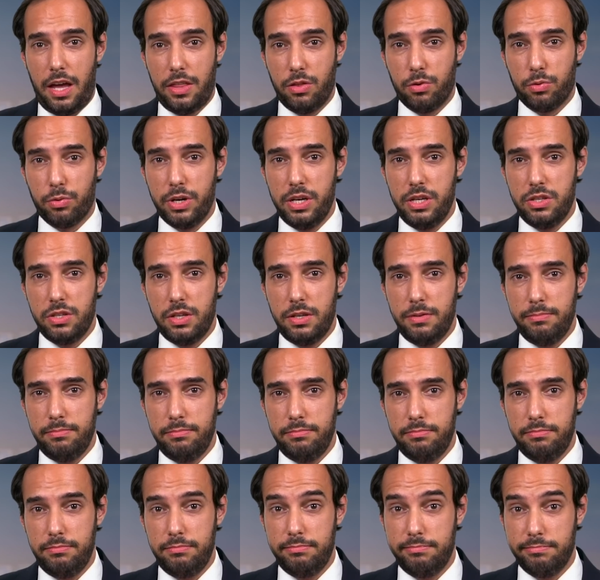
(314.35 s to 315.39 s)
And the reason?
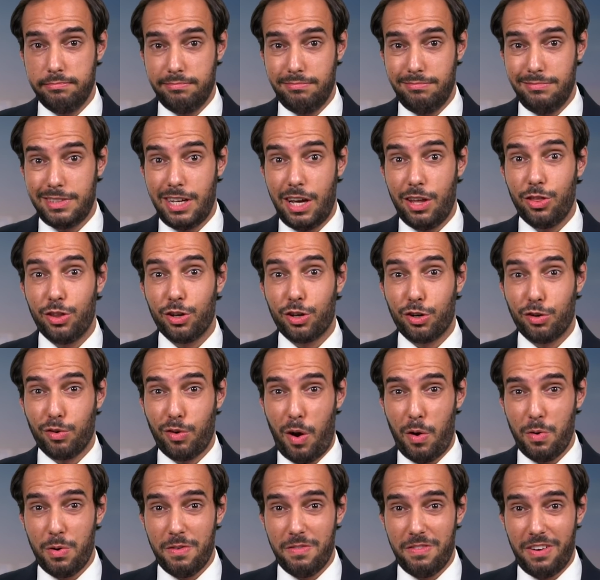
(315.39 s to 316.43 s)
The
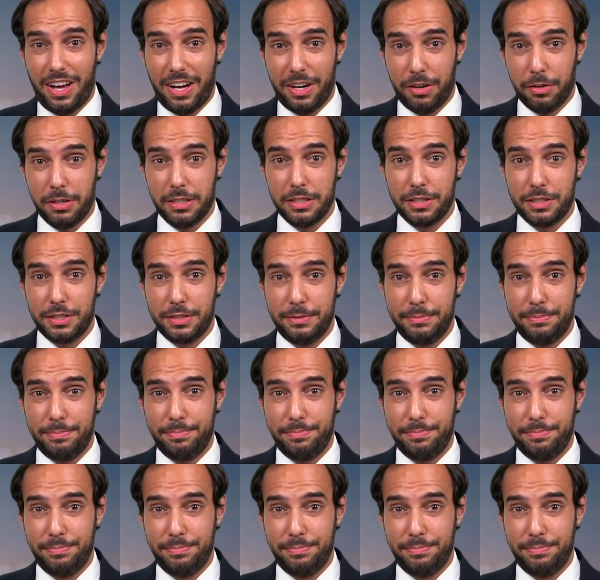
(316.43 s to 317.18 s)
coronavirus.